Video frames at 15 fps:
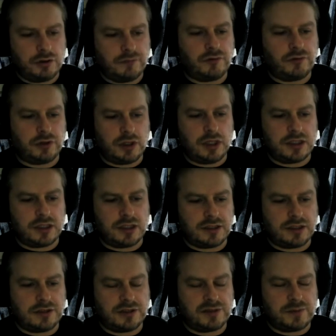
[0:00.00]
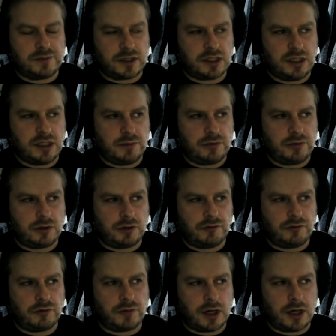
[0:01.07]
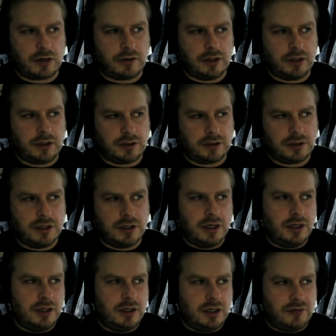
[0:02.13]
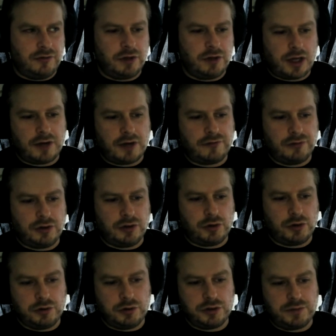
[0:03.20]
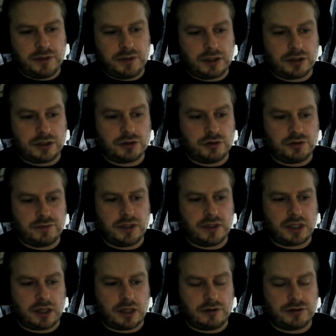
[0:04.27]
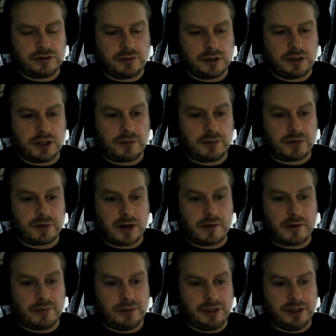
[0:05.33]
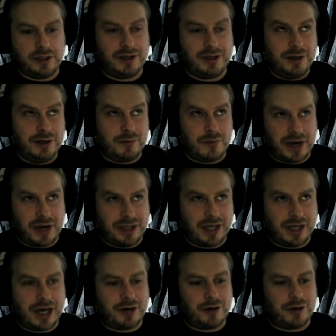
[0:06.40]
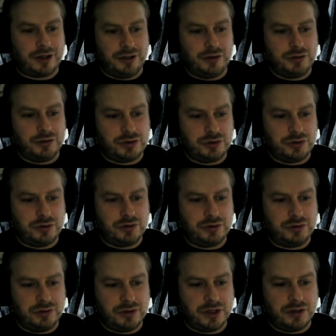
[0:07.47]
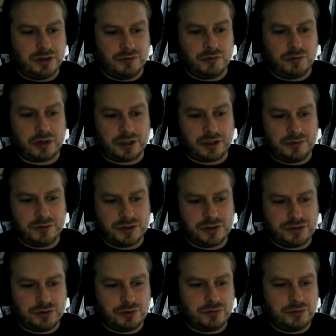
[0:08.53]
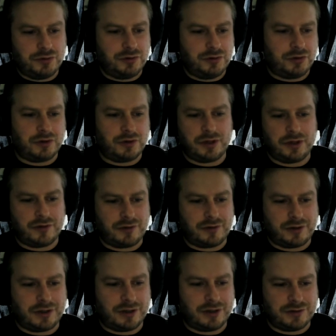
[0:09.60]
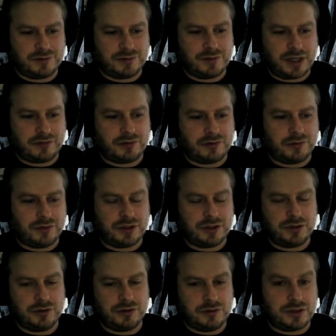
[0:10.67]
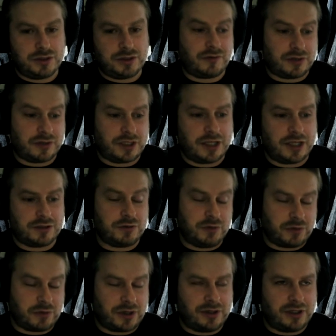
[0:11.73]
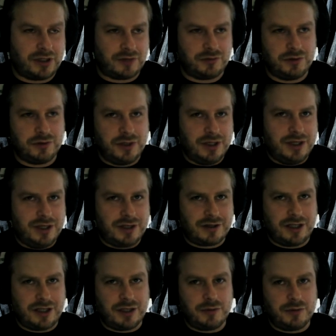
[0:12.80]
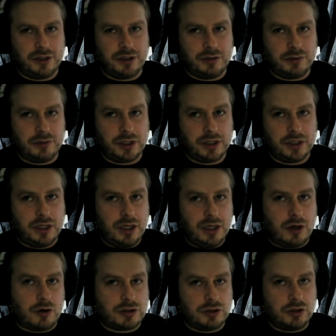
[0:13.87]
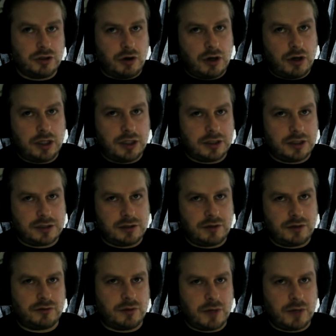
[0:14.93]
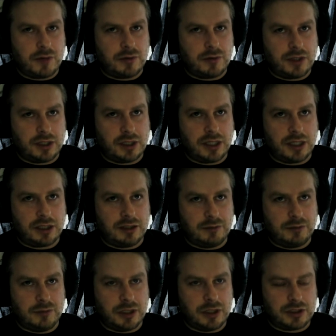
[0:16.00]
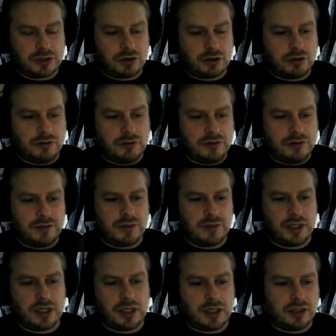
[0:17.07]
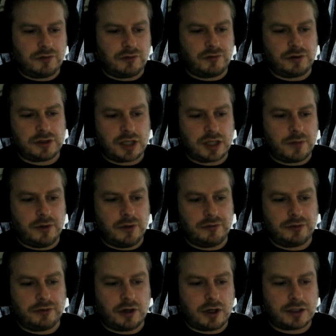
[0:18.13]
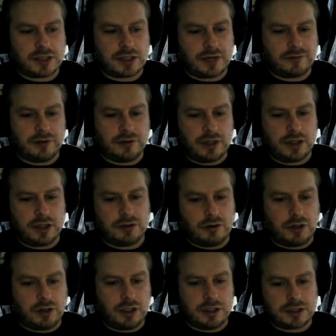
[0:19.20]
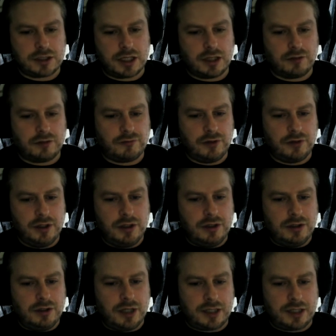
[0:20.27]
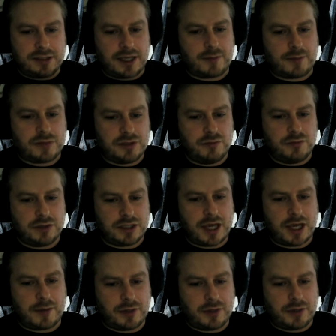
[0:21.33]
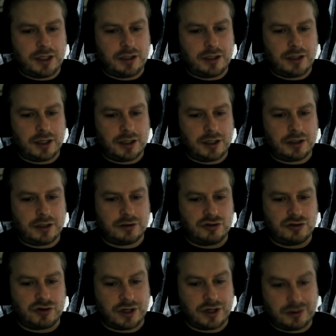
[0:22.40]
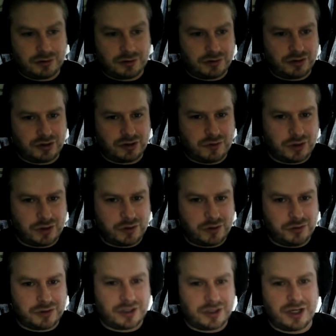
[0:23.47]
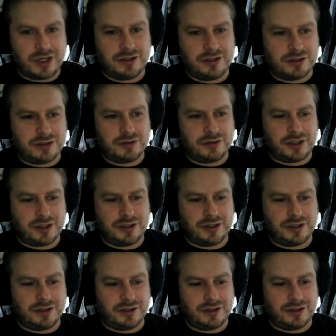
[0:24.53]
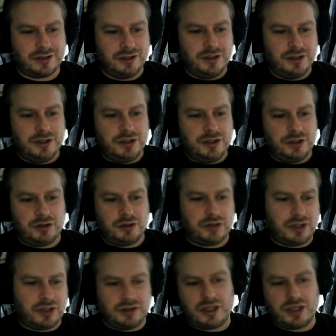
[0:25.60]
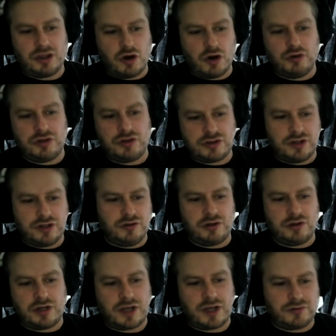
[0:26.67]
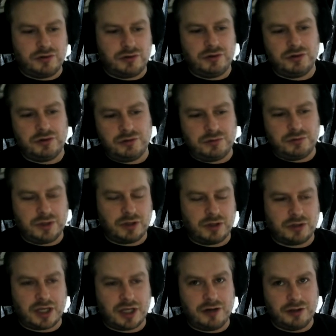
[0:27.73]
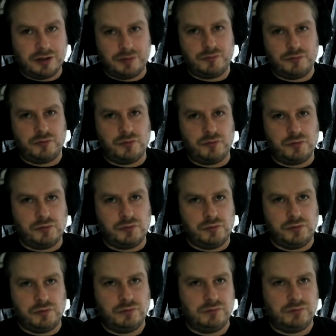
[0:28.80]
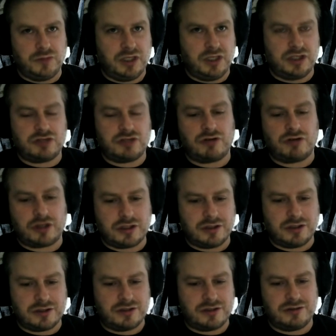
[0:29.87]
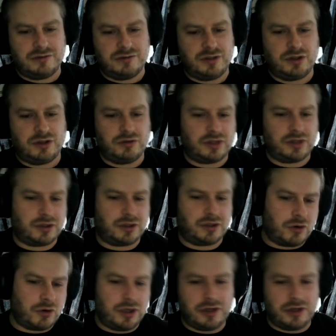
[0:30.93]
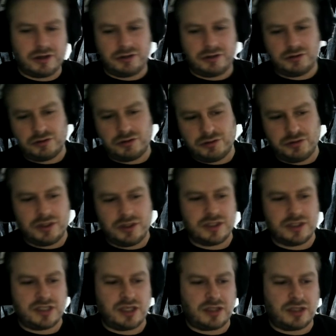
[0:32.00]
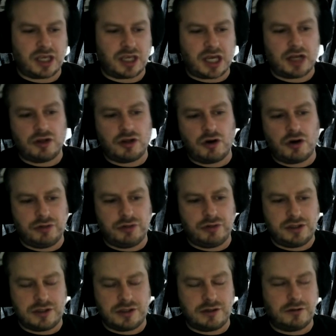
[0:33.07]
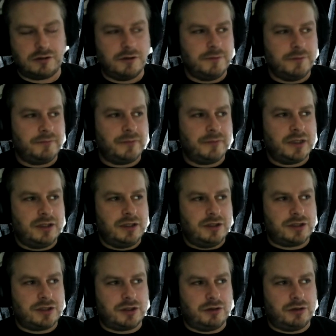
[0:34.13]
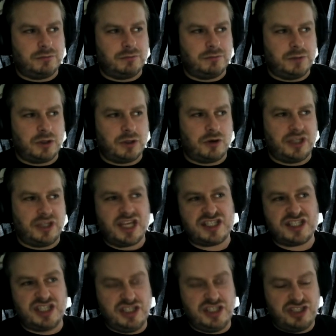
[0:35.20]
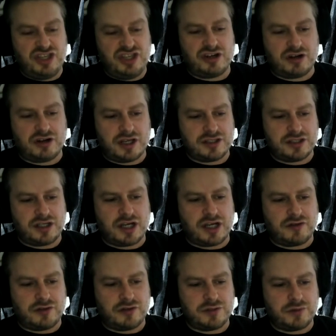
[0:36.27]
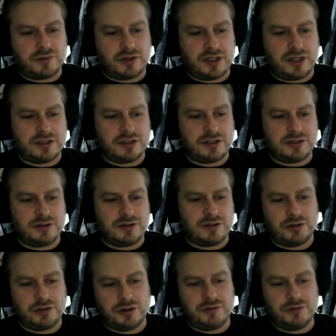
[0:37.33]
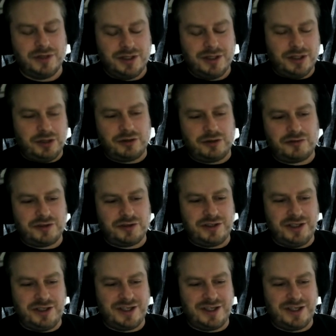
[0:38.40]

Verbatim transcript: For the it's it's, it's especially important for moderators. If you have you know good speakers yeah. who speak elsewhere, they probably by now are used to uh, working with Zoom or whatever else platform that you're using. If it's not Zoom, you probably have to train them a little bit also the audience you have to remember that like the biggest hurdle is the beginning the first couple of talks after that the audience kind of accepts what's happening and are tra- quote unquote trained so they can uh, you know they, they know the drill you don't have to you know tell them the instructions you know like go yeah. here not do this they, they kind of know the deal so you know it gets easier as the conference progresses although your fatigue